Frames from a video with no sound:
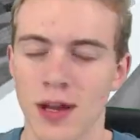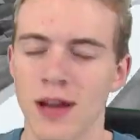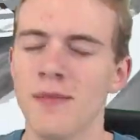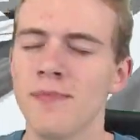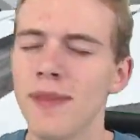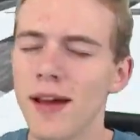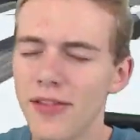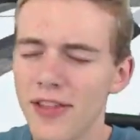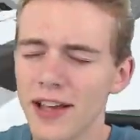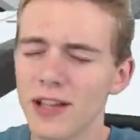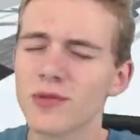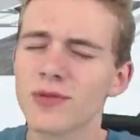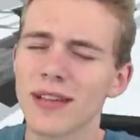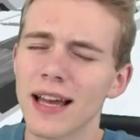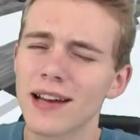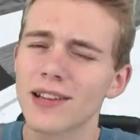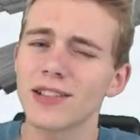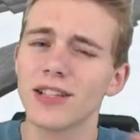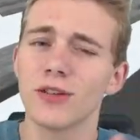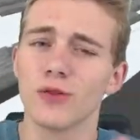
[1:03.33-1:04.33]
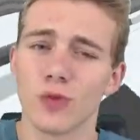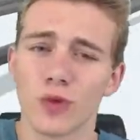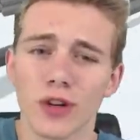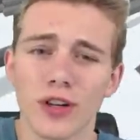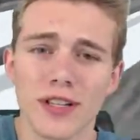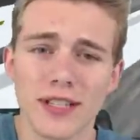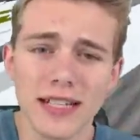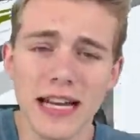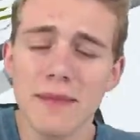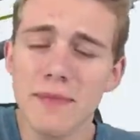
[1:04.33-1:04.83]
I bet things was actually
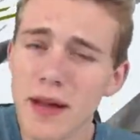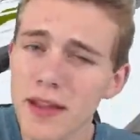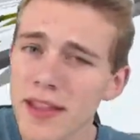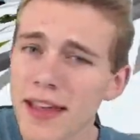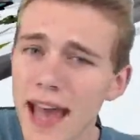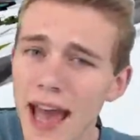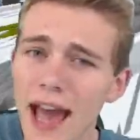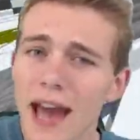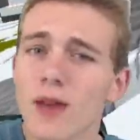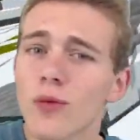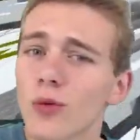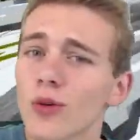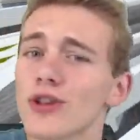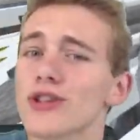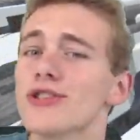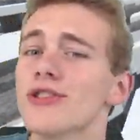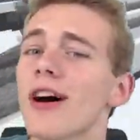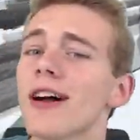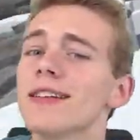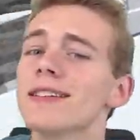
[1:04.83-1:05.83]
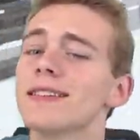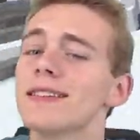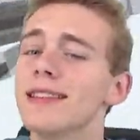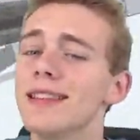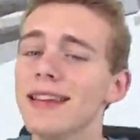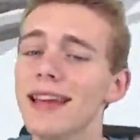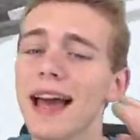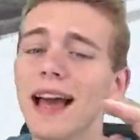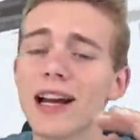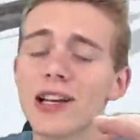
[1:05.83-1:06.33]
worse, and I bet they had worse thoughts than
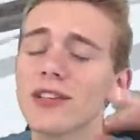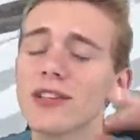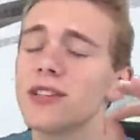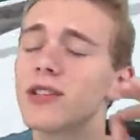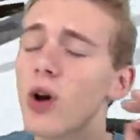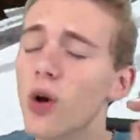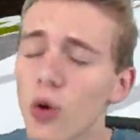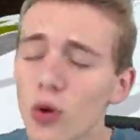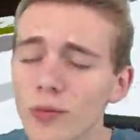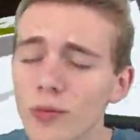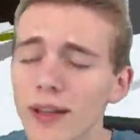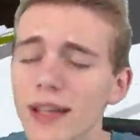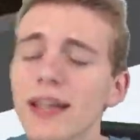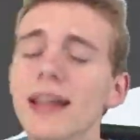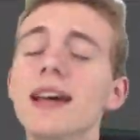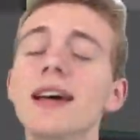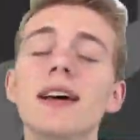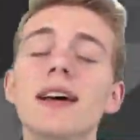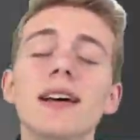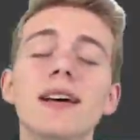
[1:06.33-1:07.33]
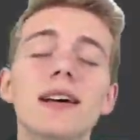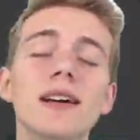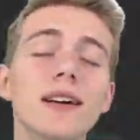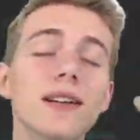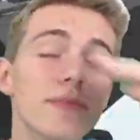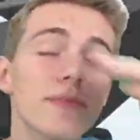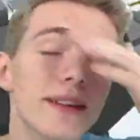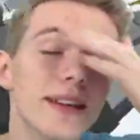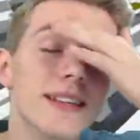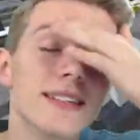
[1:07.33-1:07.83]
they actually told me,
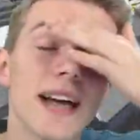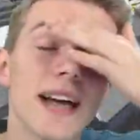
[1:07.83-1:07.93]
because